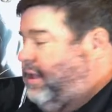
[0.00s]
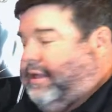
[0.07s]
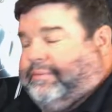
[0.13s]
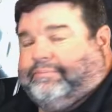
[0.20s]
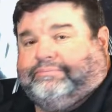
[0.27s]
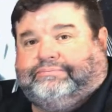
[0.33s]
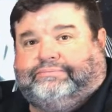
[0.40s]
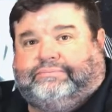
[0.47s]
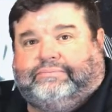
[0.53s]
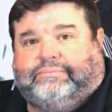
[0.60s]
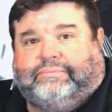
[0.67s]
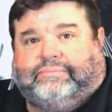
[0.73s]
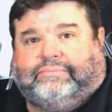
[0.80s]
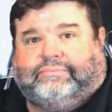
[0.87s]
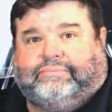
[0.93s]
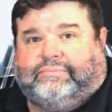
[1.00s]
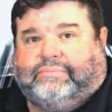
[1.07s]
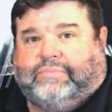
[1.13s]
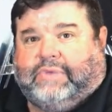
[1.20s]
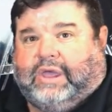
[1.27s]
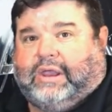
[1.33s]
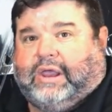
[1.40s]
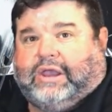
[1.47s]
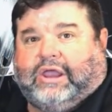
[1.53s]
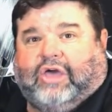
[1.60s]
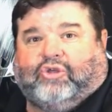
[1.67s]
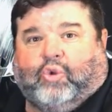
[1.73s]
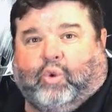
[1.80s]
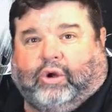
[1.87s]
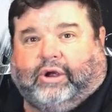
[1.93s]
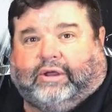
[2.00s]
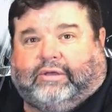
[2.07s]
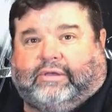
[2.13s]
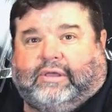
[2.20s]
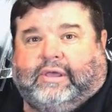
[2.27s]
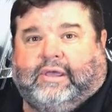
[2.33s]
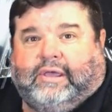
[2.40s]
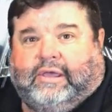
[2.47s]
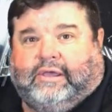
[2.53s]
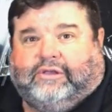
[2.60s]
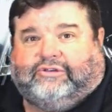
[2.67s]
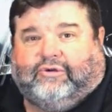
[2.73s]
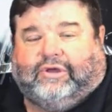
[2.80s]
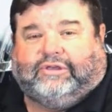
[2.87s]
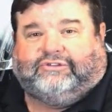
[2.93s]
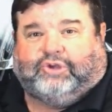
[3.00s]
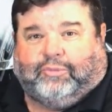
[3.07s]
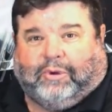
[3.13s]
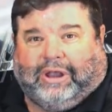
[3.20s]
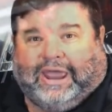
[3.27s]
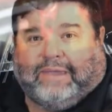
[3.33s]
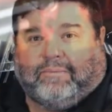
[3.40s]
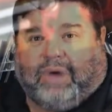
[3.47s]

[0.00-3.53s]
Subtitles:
other work to a super late